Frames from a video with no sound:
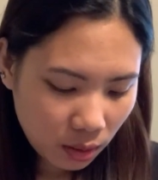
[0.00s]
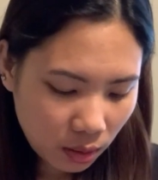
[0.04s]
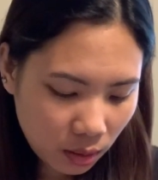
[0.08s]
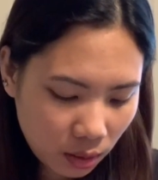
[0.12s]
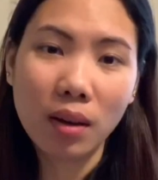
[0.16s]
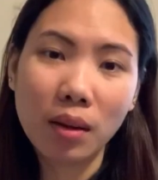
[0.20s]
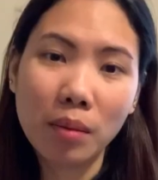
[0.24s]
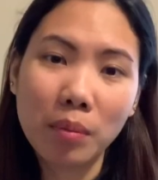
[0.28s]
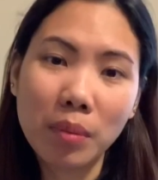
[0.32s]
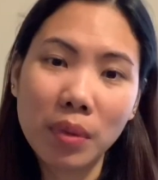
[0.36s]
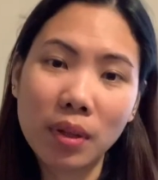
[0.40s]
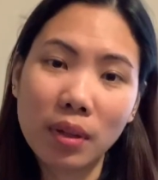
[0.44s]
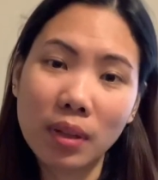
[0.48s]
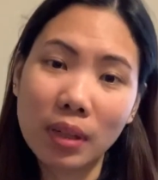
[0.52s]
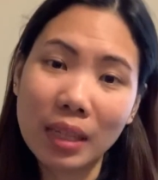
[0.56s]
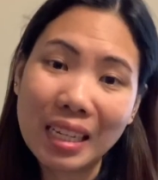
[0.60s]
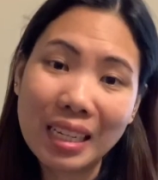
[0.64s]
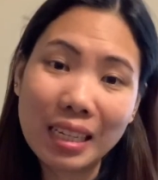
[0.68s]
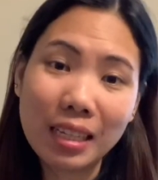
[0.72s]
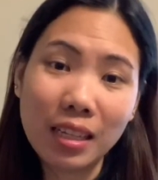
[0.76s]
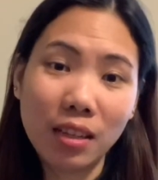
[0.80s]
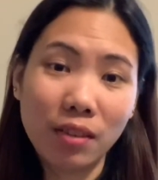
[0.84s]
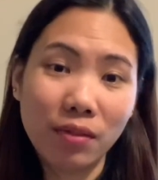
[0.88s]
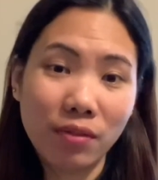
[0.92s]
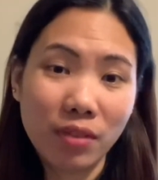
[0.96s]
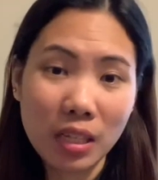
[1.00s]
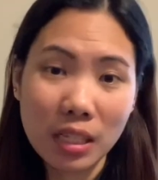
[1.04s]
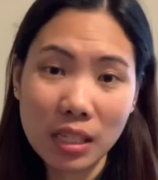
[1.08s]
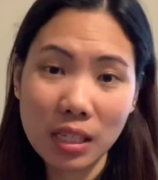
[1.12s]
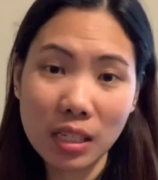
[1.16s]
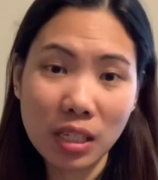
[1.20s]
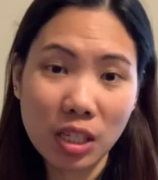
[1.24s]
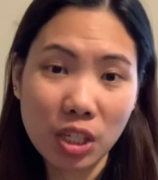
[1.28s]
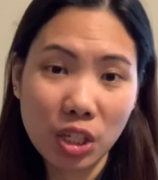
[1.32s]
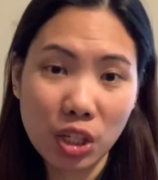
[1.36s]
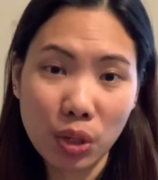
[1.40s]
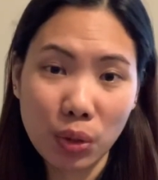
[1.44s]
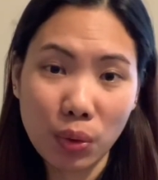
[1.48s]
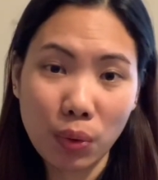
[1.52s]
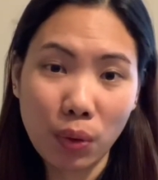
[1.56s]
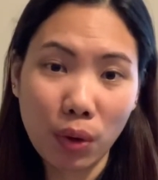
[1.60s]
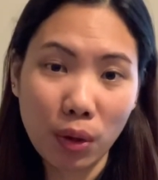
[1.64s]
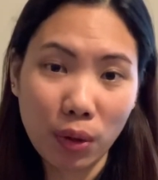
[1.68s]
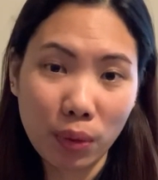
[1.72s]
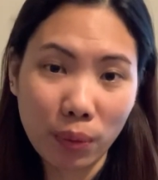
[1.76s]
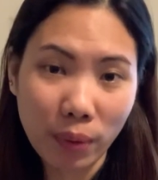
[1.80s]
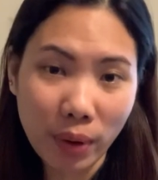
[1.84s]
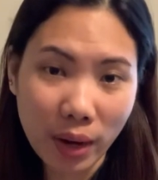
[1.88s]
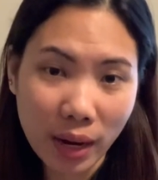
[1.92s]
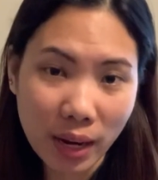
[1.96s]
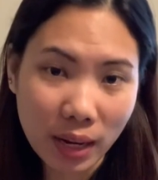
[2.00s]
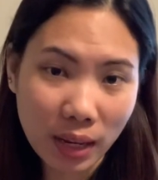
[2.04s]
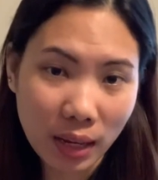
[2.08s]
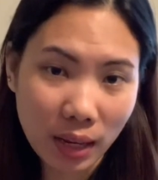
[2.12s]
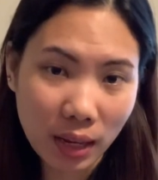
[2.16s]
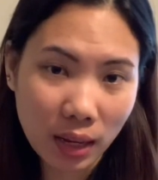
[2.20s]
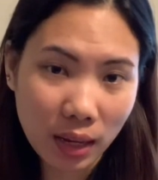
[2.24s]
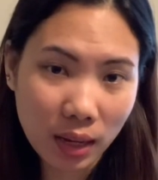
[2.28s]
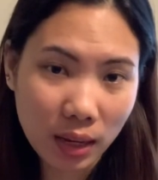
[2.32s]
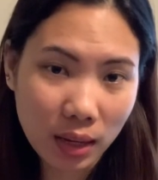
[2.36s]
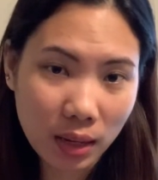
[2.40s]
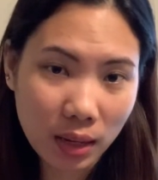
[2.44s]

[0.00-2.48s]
Did he visit you already?